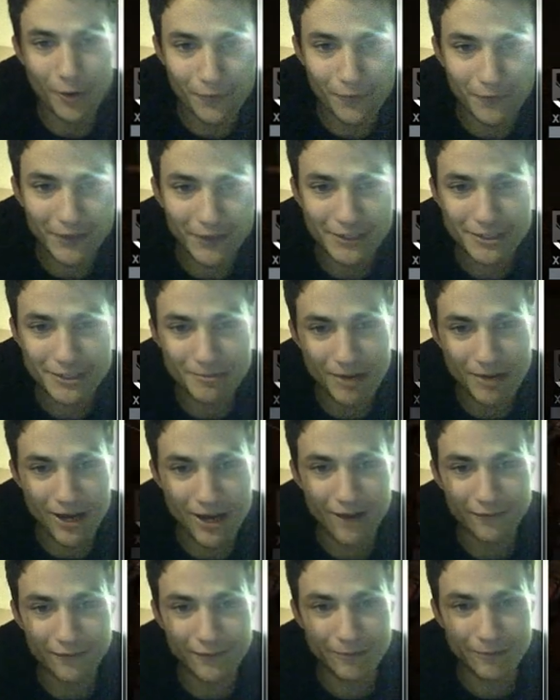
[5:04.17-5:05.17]
finish him off.
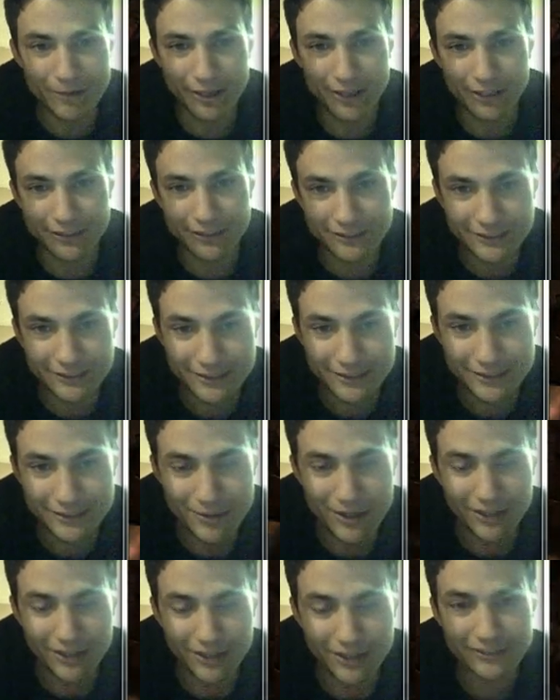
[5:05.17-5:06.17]
Come on. Come
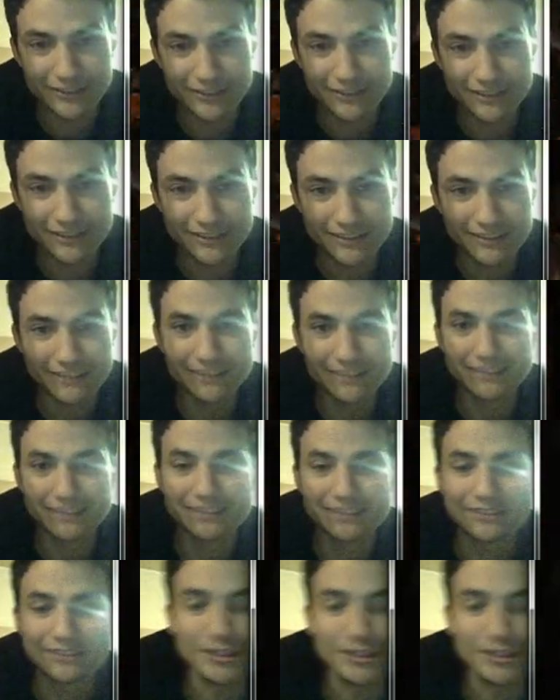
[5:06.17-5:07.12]
on. Should I